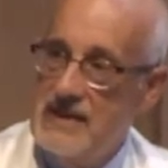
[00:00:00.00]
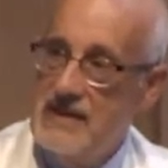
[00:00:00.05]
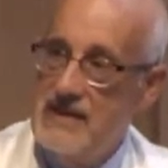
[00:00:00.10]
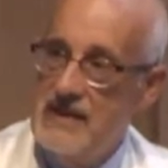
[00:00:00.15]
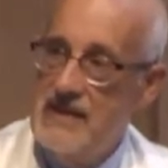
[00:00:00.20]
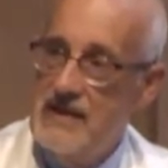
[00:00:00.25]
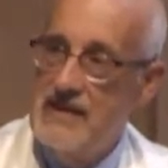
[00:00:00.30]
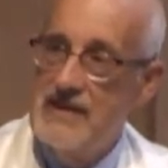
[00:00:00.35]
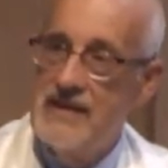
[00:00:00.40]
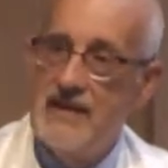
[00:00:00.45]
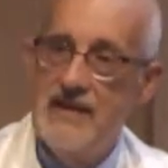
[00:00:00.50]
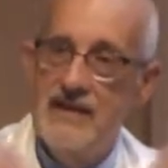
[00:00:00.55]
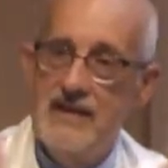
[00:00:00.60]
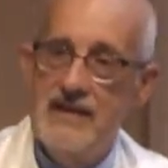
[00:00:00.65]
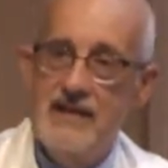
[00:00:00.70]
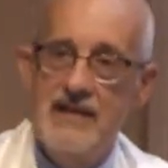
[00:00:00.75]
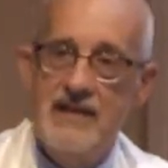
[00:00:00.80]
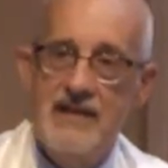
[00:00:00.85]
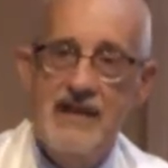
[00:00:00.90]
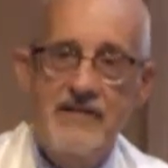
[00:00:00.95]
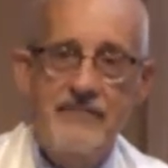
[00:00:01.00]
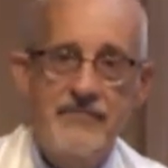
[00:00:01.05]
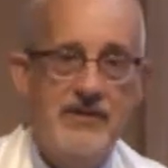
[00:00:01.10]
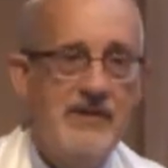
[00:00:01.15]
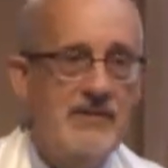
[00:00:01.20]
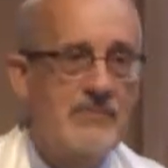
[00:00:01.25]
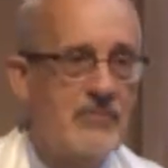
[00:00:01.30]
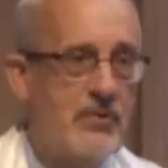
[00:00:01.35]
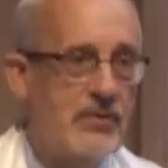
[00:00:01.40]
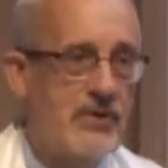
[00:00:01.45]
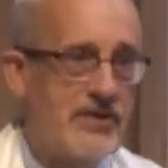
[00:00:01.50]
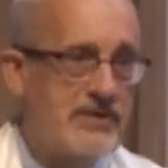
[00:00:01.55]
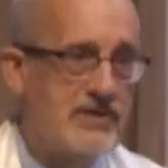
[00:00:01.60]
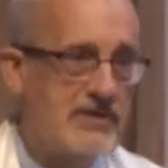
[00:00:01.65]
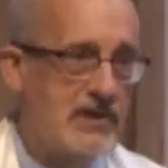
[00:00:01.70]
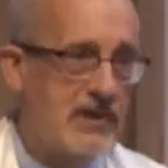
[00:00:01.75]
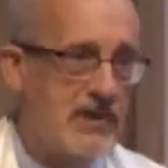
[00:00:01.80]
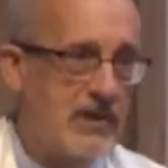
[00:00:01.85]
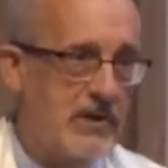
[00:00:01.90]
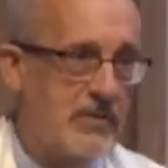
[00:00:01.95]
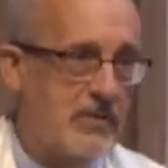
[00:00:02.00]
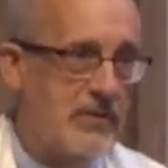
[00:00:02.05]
and then left him with his cloak.